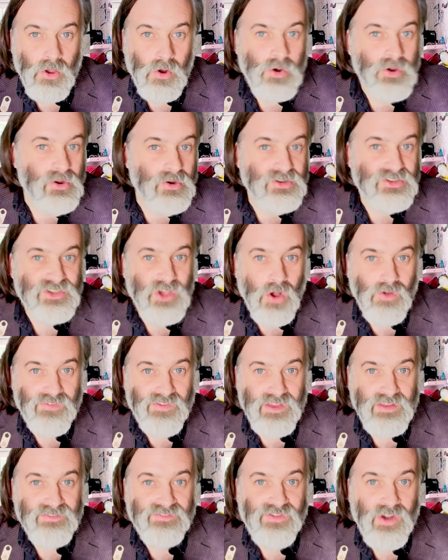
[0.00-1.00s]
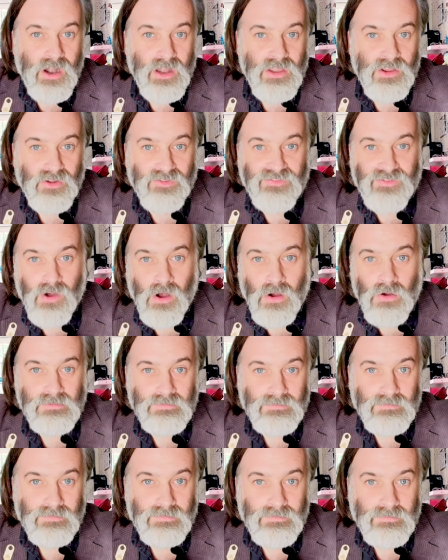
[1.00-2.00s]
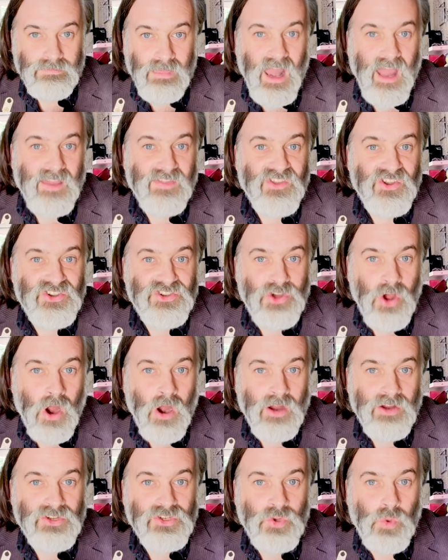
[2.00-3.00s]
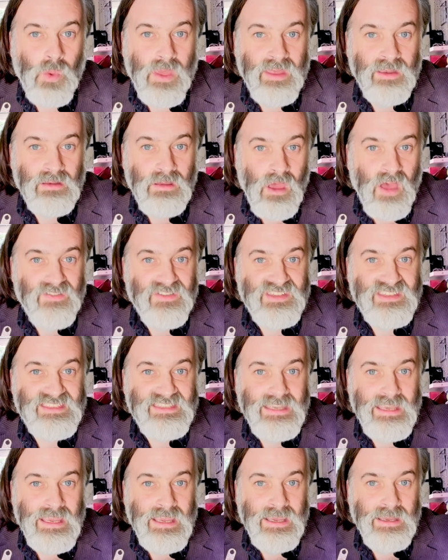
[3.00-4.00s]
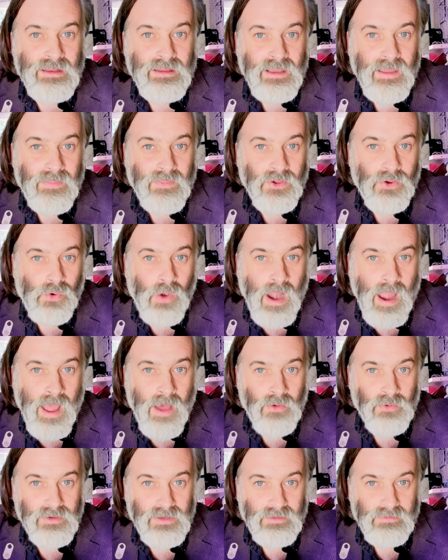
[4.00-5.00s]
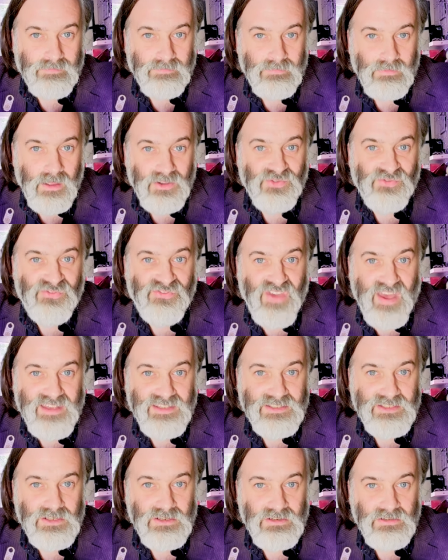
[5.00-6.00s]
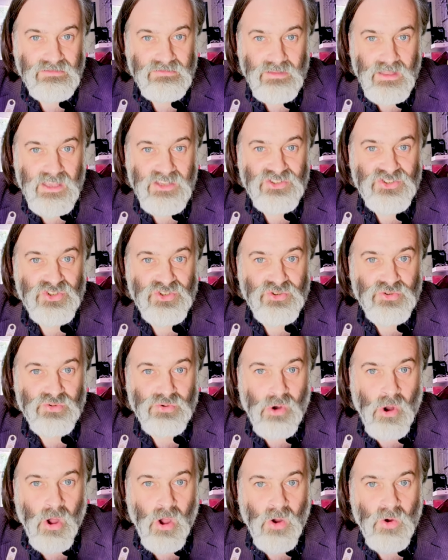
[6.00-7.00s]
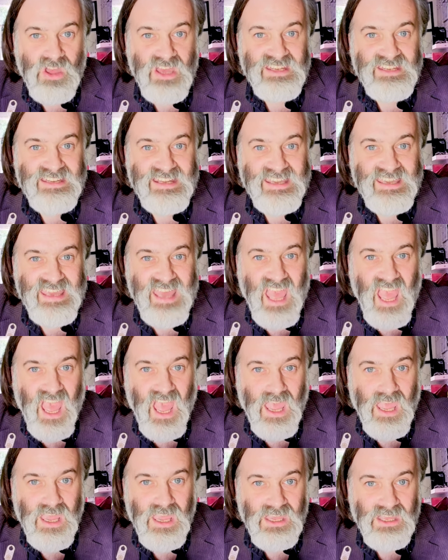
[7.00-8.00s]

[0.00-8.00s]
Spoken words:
or your sofa in front of your phone. Like the dark twin of a seed in the ground. To fester is to grow decay.